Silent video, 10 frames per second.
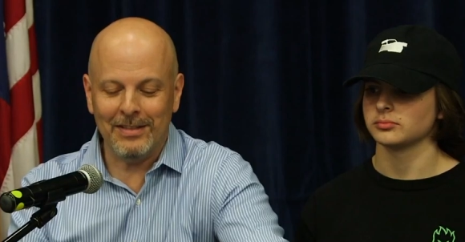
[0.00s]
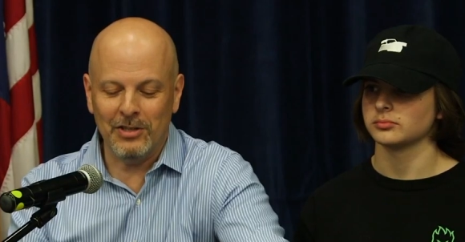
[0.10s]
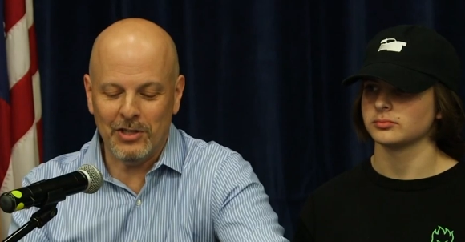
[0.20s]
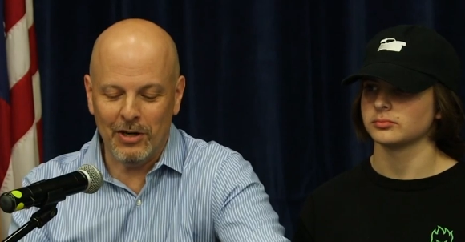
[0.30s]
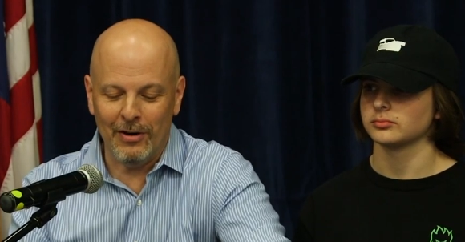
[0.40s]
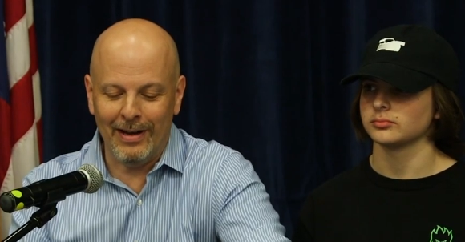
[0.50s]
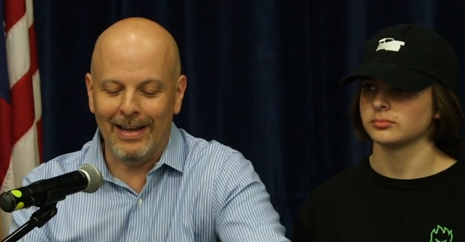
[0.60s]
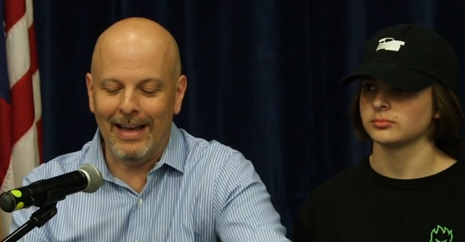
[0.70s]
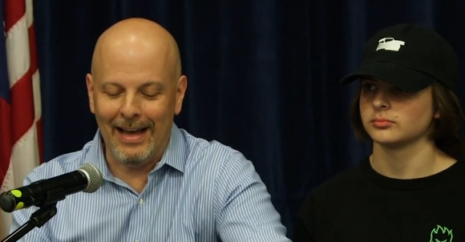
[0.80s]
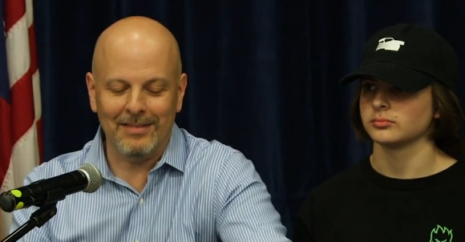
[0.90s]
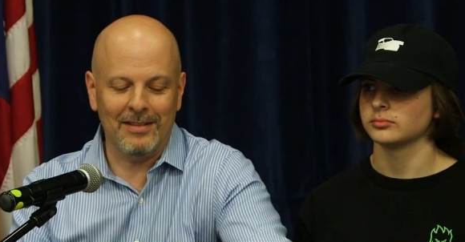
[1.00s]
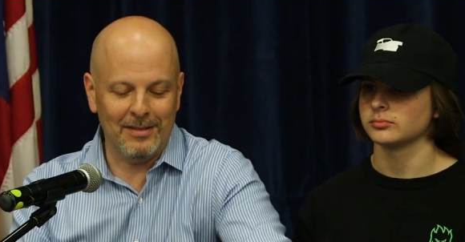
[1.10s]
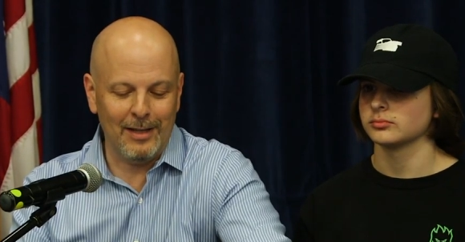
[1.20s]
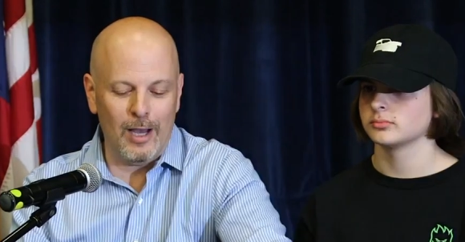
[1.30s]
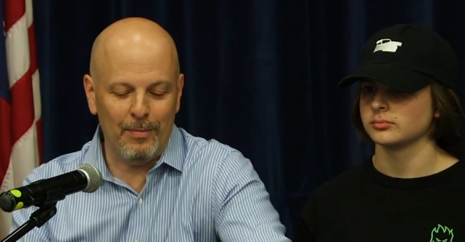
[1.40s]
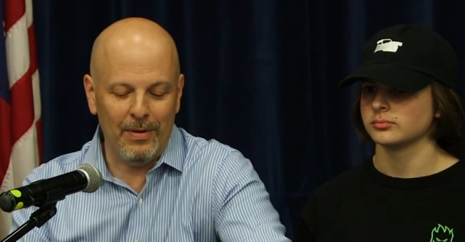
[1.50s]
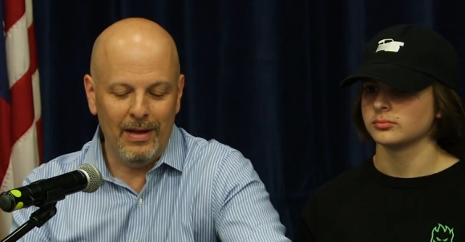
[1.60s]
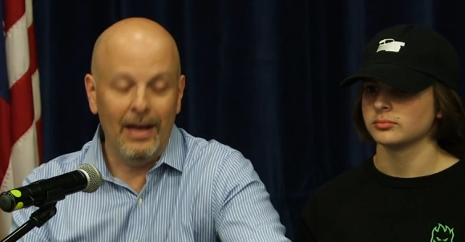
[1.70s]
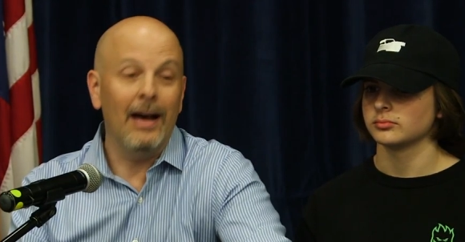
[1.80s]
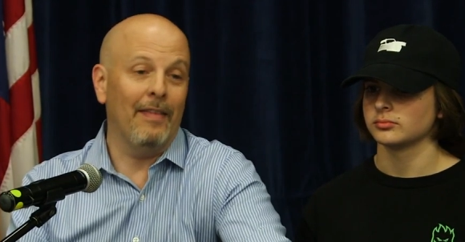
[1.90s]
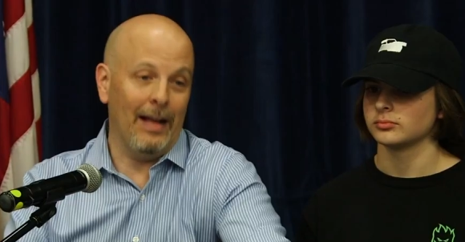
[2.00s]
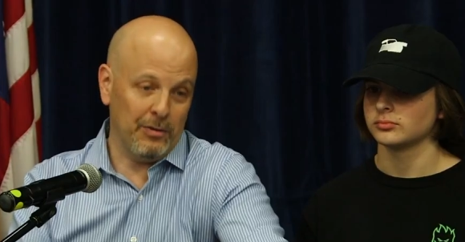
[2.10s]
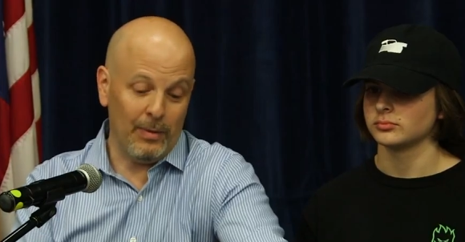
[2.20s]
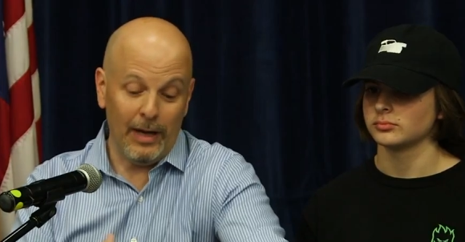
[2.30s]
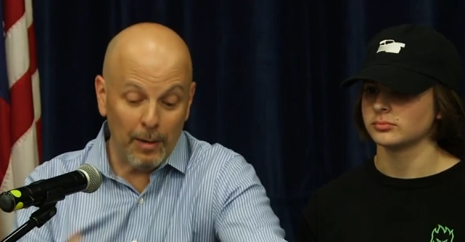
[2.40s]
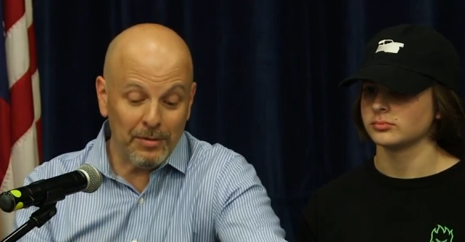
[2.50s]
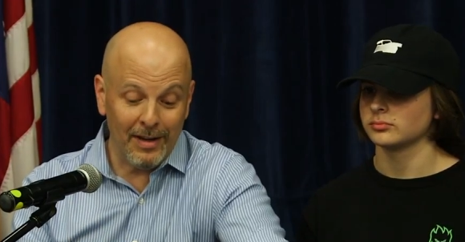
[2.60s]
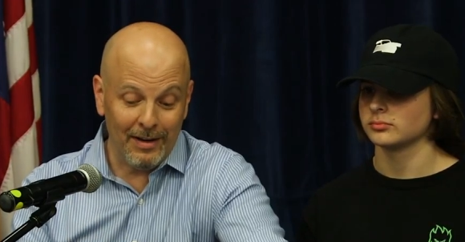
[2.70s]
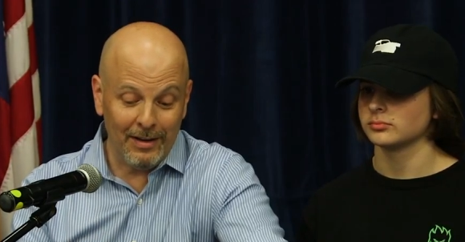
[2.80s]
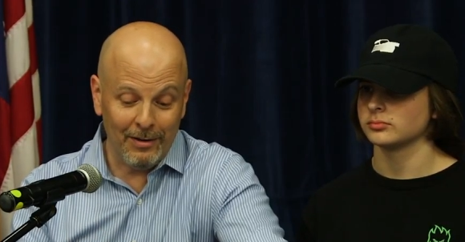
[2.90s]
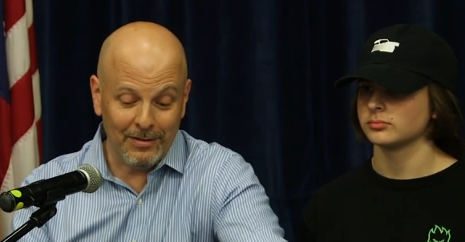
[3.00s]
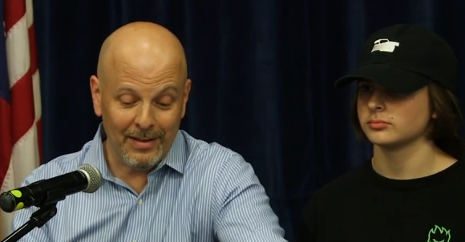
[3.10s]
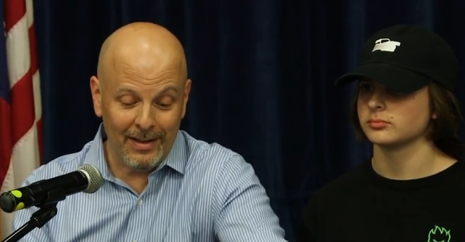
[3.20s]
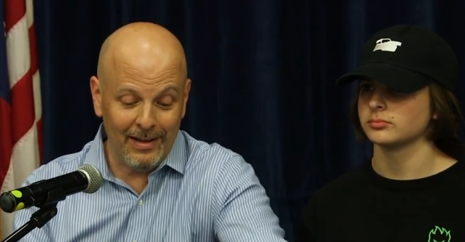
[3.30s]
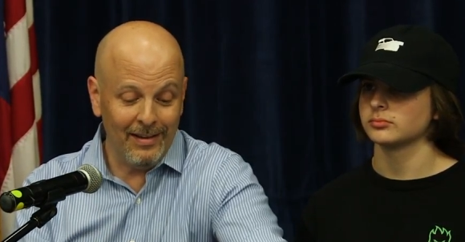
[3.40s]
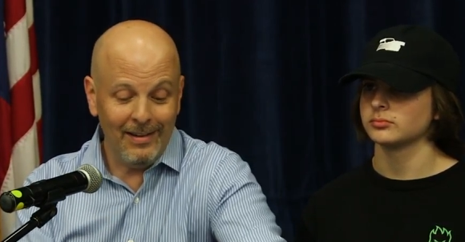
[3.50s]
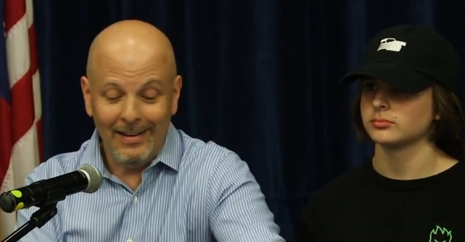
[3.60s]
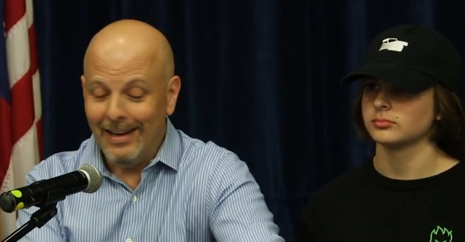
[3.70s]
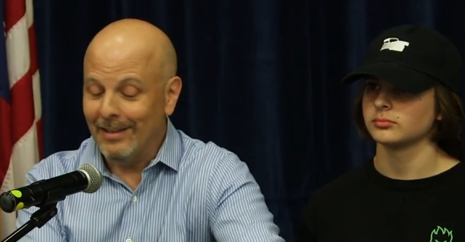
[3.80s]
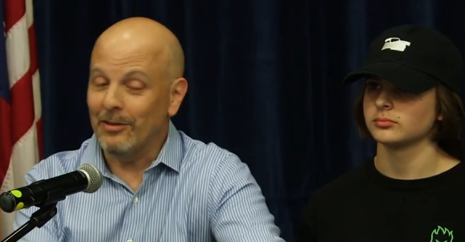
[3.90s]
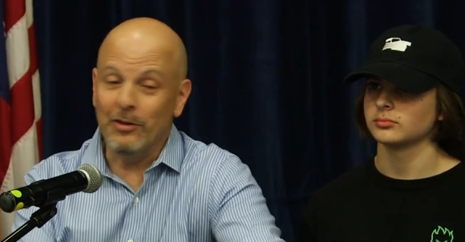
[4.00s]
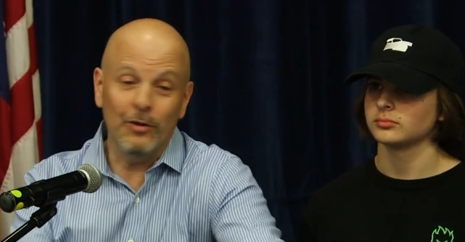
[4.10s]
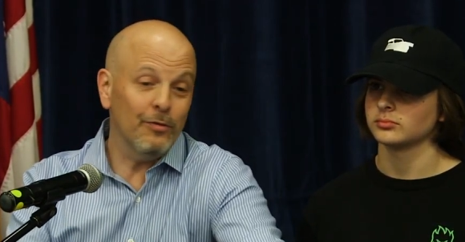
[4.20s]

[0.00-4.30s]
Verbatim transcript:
Speaker 1: and sharing it has to stop. And that's why I'm standing here today. It's a new